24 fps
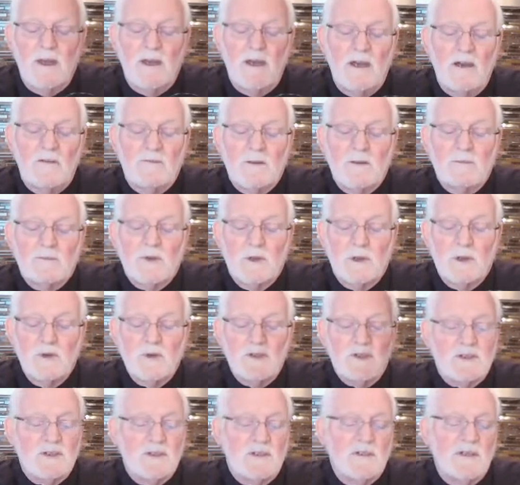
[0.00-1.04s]
of the
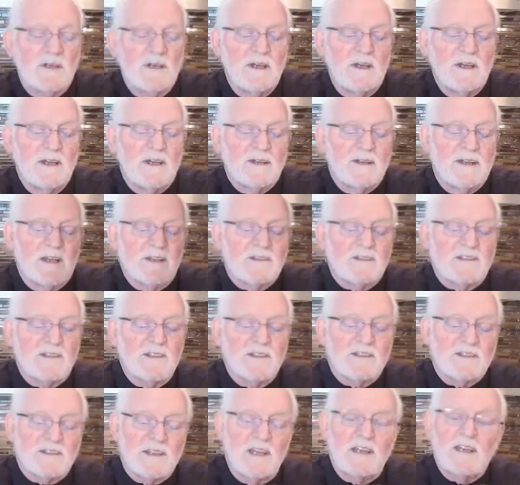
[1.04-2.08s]
pollution that's
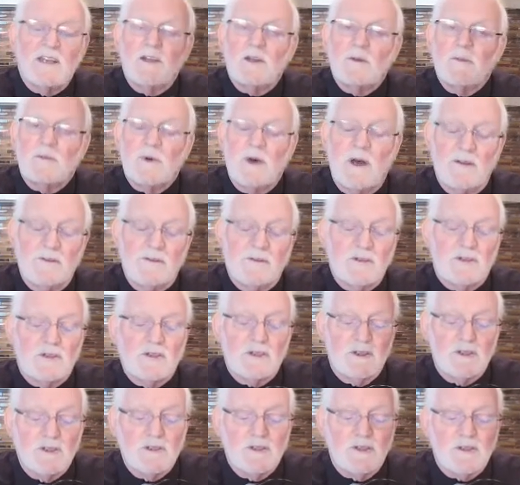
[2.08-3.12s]
descended upon the
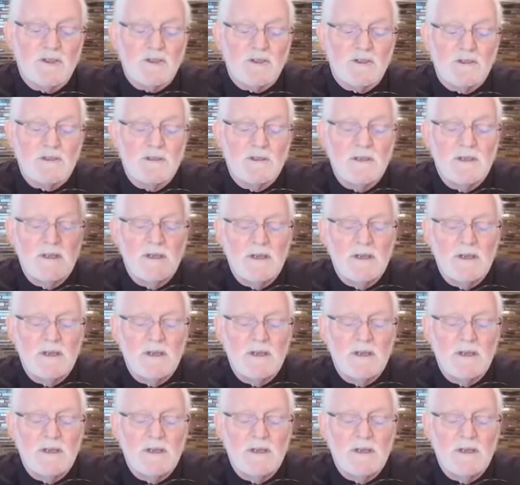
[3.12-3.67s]
church,